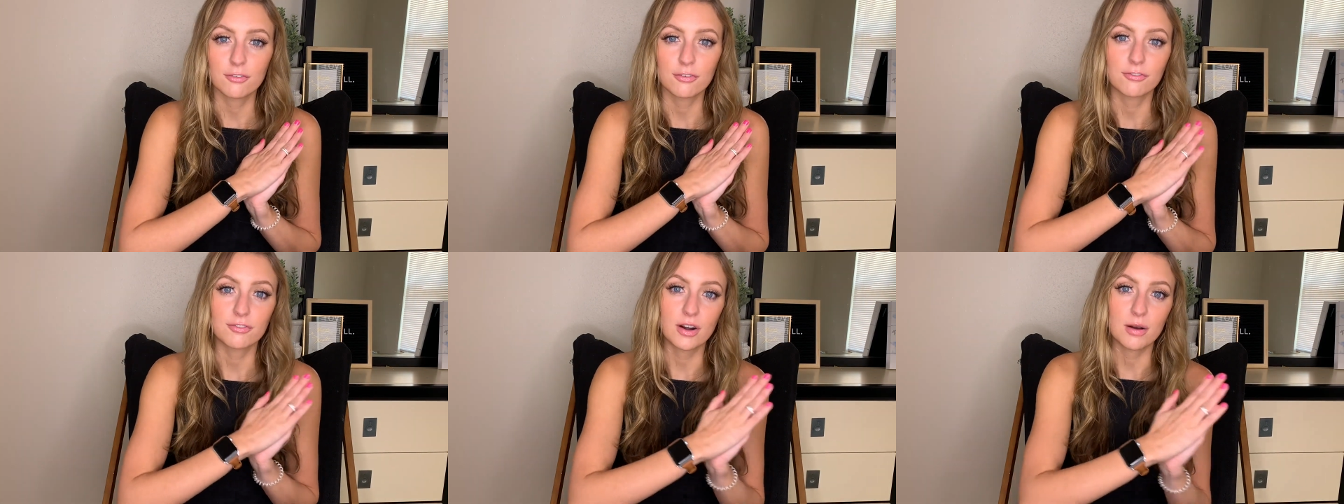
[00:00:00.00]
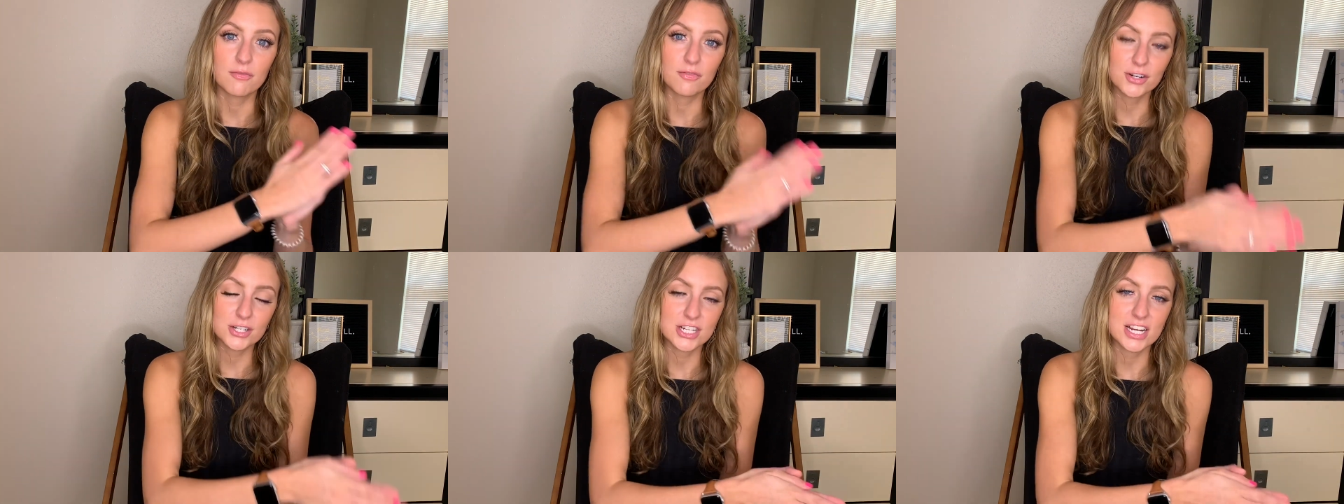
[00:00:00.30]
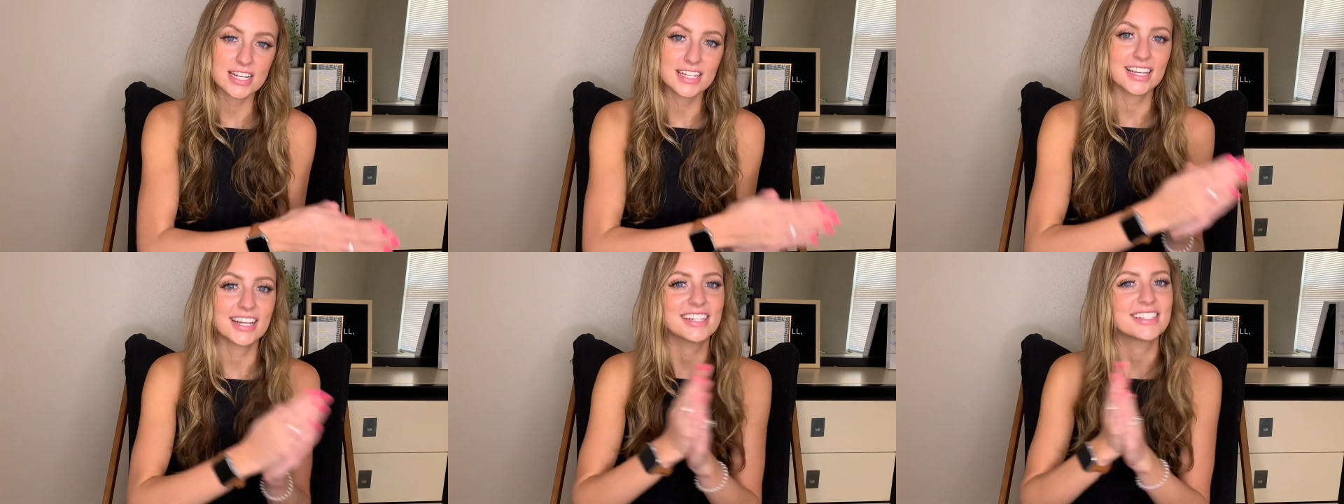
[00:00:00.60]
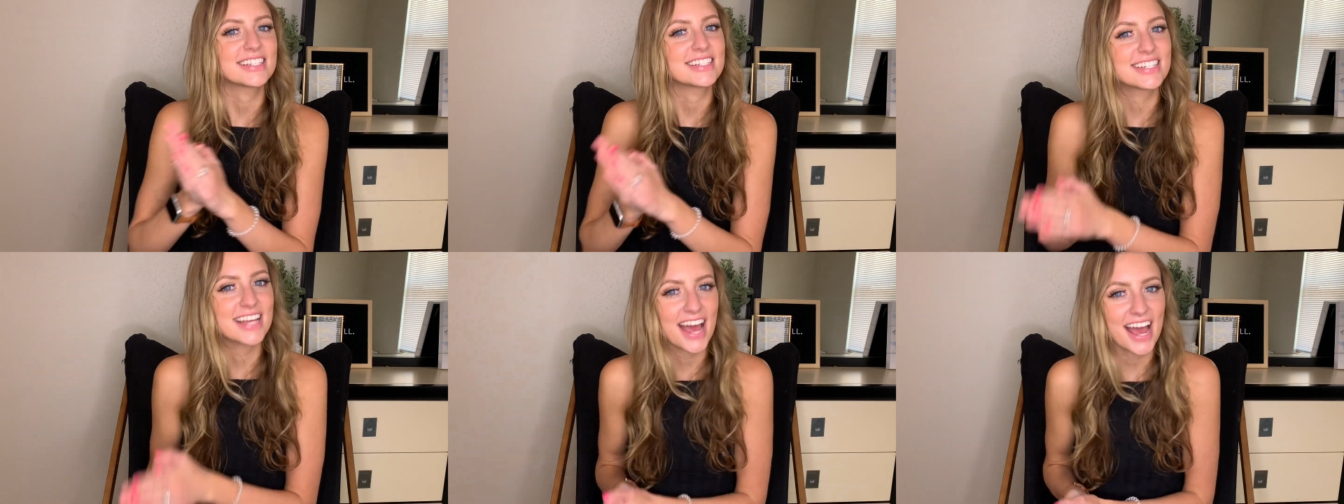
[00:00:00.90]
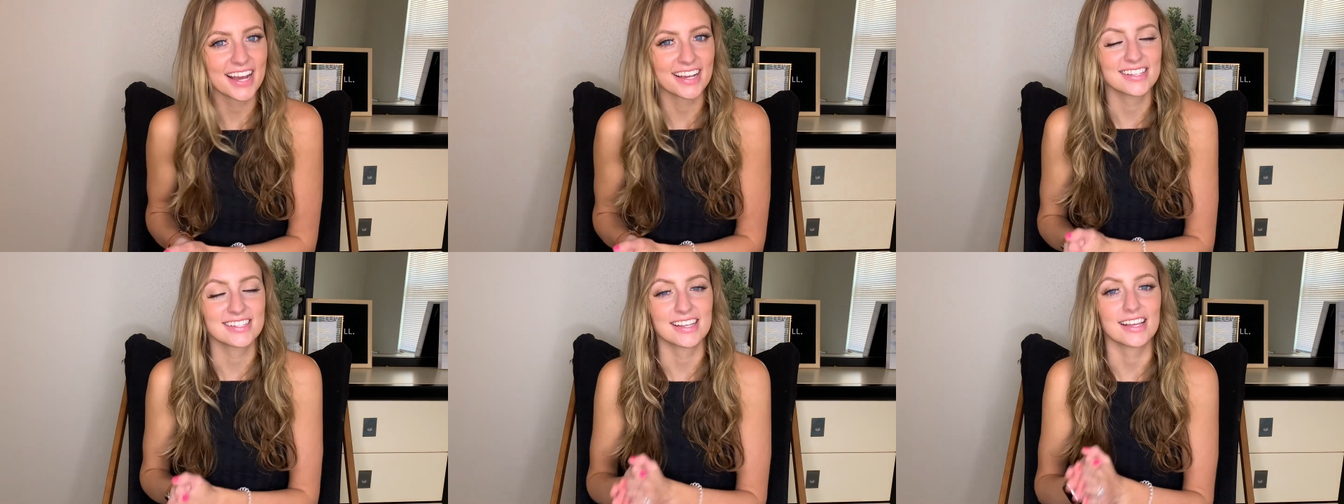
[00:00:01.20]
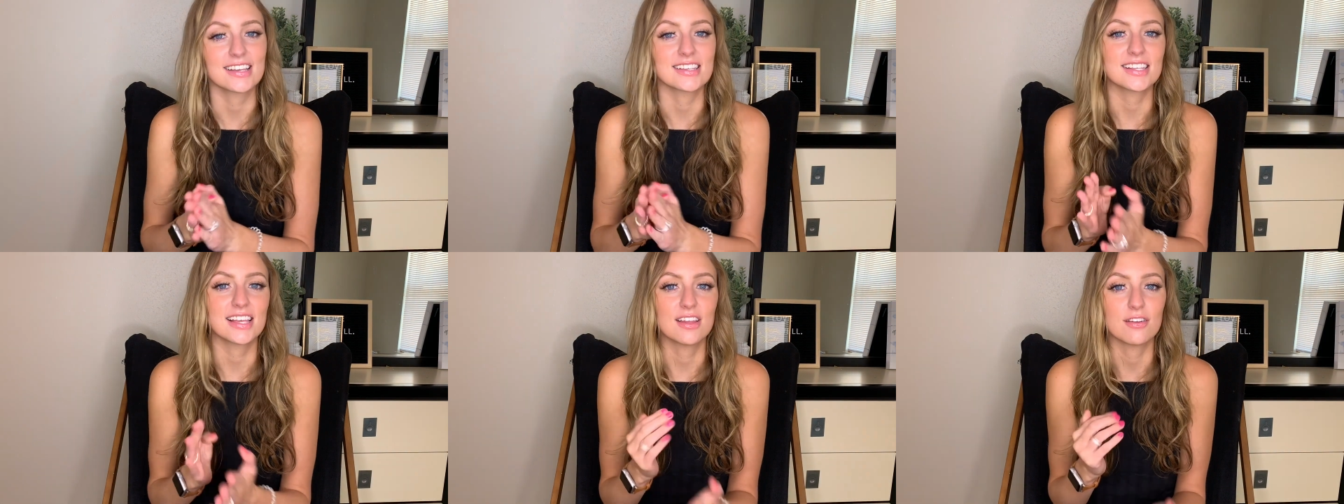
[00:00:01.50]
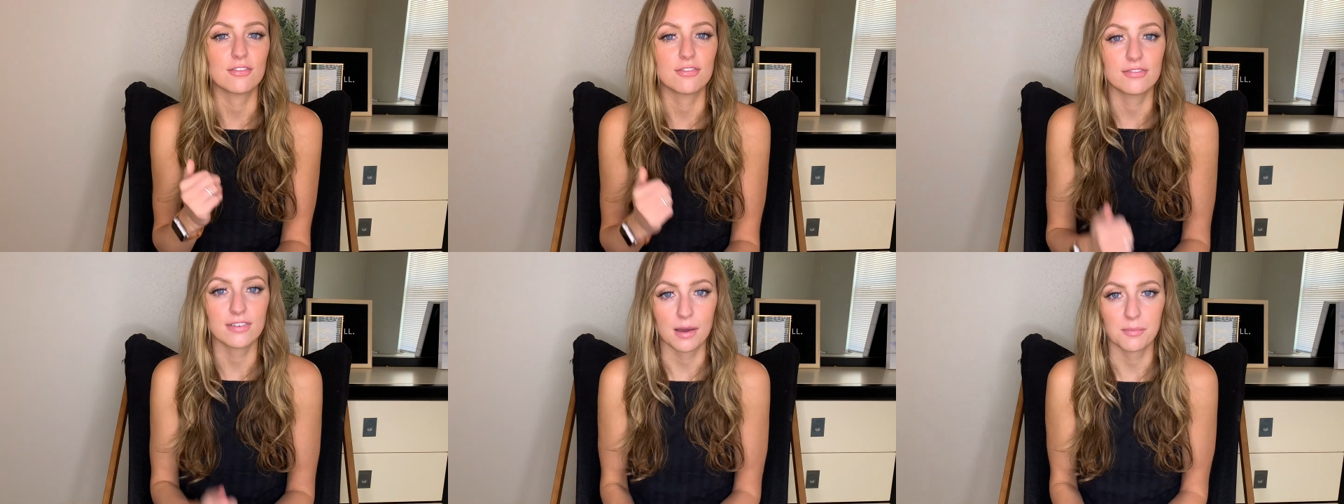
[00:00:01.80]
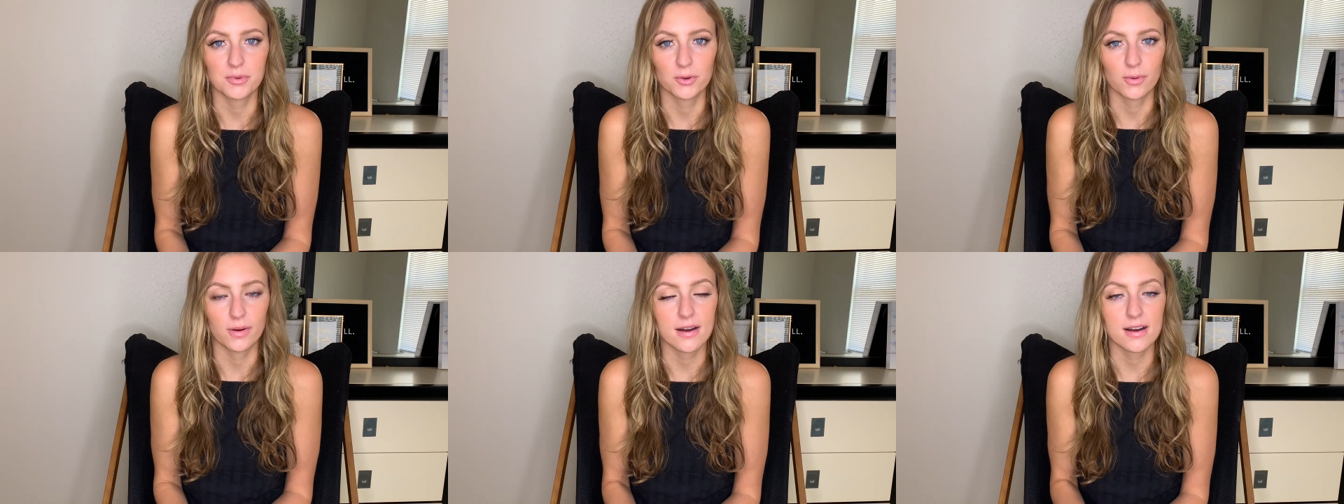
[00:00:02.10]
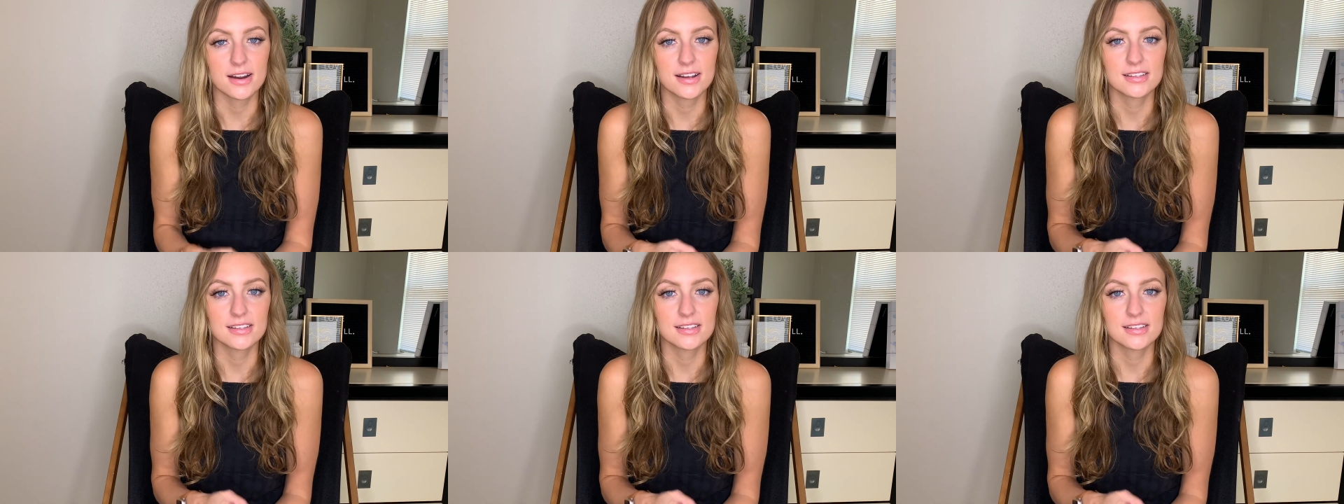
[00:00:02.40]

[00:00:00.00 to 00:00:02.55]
from Virginia to Texas in February.